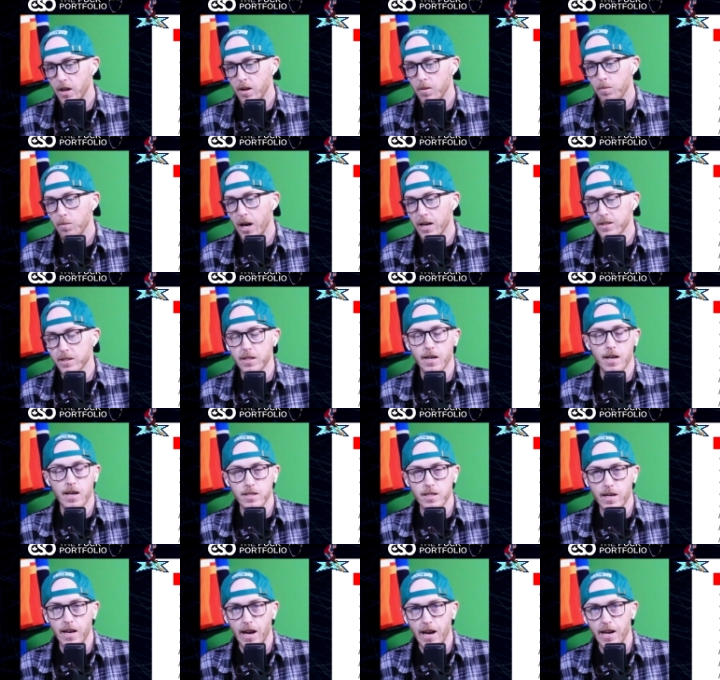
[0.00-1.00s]
Boston has
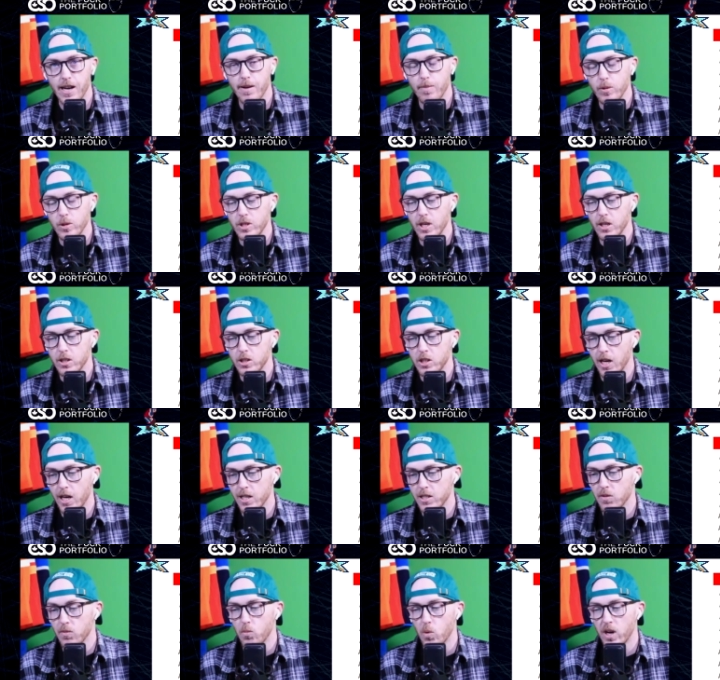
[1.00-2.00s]
an 80%
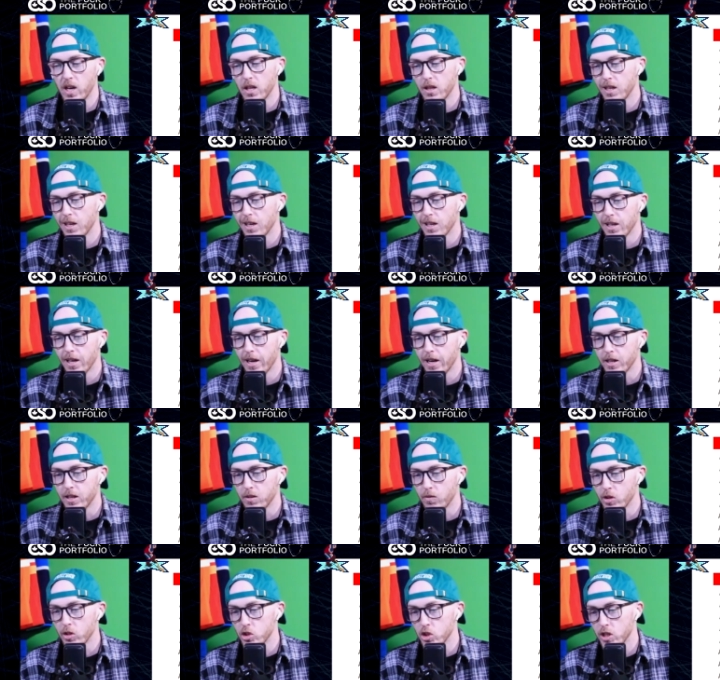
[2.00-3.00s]
chance of winning the Atlantic
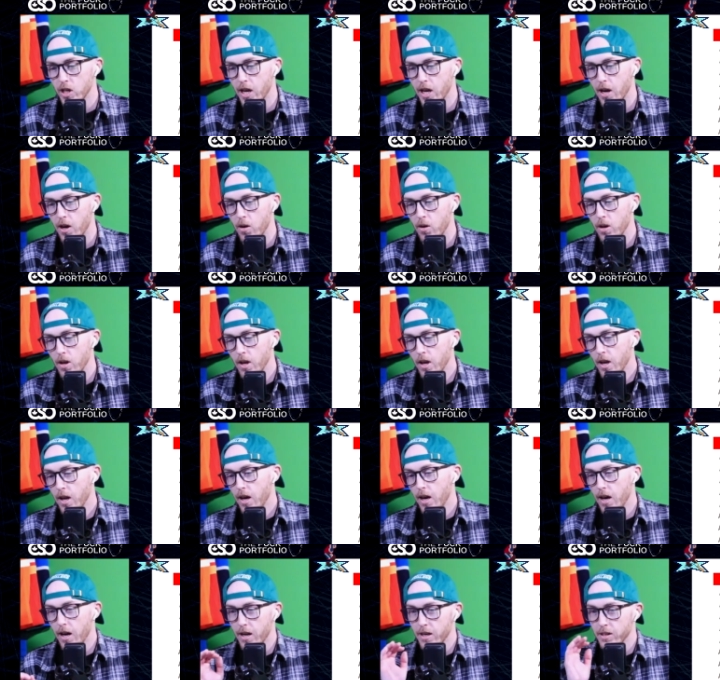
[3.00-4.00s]
Division now.
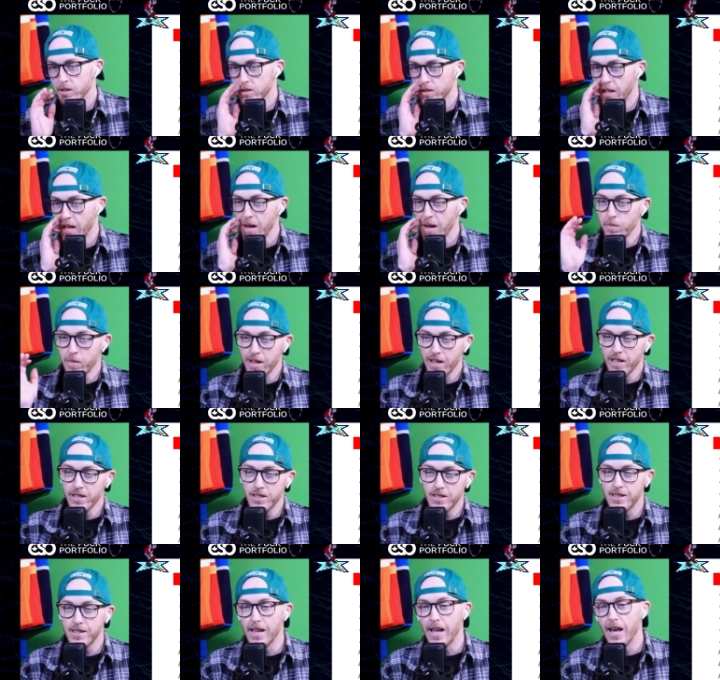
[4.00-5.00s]
So that
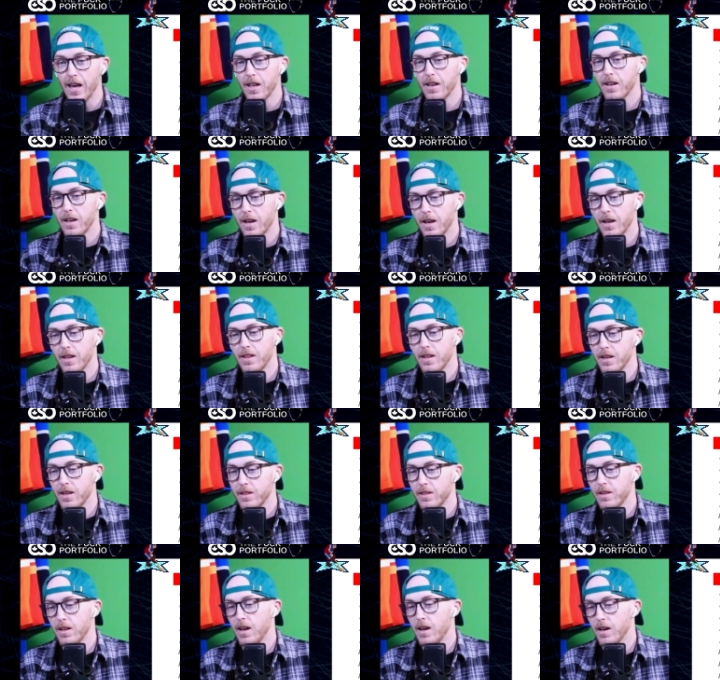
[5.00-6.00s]
means that
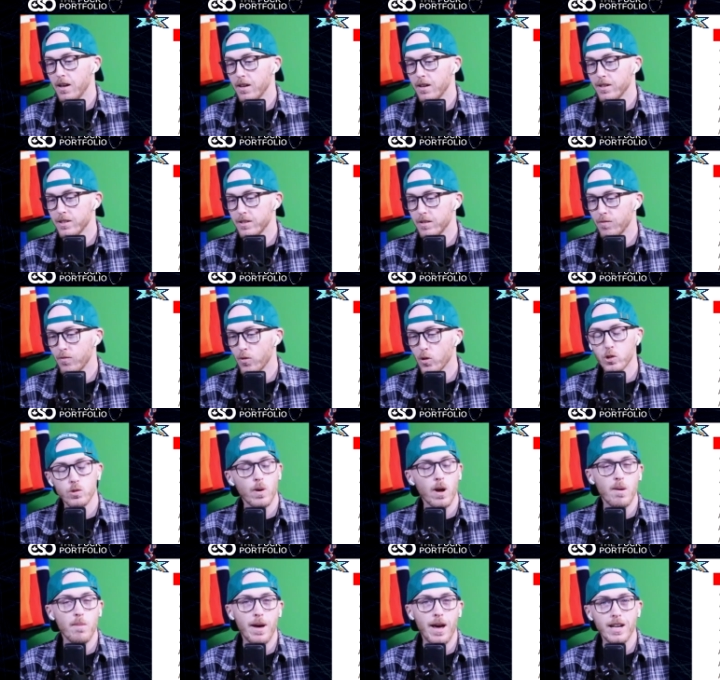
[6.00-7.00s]
first
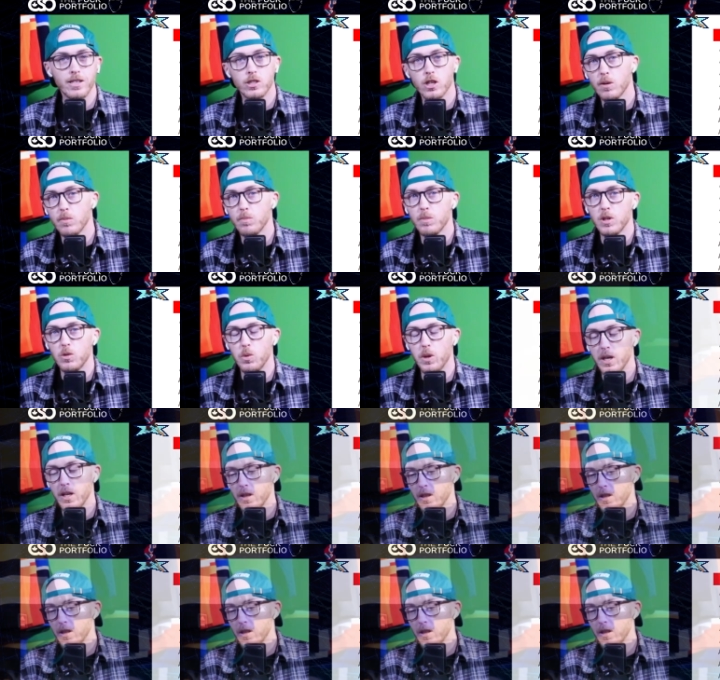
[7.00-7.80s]
round matchup between